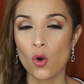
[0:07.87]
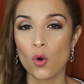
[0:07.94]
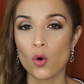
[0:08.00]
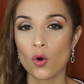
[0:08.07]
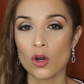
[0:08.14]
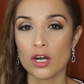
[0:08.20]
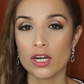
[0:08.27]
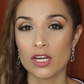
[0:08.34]

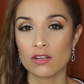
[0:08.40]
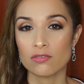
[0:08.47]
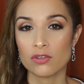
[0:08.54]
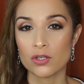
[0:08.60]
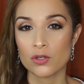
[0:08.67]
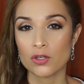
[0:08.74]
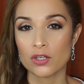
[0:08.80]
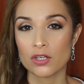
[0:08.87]
or if
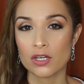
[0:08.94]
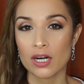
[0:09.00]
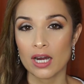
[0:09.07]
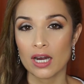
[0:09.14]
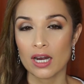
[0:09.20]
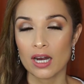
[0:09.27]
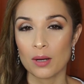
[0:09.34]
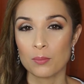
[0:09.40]
you're
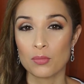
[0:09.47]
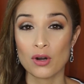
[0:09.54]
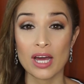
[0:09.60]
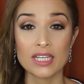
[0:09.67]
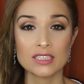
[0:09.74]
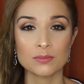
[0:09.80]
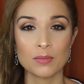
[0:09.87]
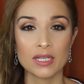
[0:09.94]
a
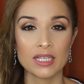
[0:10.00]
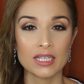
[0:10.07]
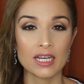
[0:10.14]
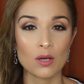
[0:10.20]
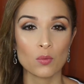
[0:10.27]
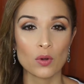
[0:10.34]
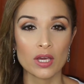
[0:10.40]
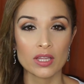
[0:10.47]
bridesmaid in
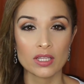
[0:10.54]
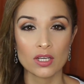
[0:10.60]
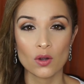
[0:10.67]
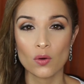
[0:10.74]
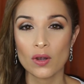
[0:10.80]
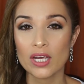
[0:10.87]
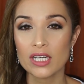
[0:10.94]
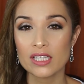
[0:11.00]
a wedding
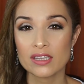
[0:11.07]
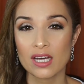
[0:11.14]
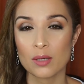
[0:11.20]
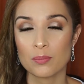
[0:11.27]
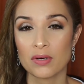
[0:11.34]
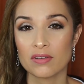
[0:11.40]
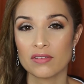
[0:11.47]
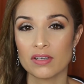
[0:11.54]
or any
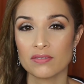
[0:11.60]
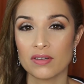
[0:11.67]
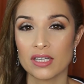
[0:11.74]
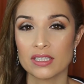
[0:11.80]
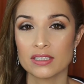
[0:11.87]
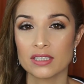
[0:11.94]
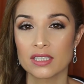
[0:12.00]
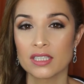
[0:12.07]
type of
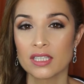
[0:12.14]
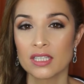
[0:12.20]
event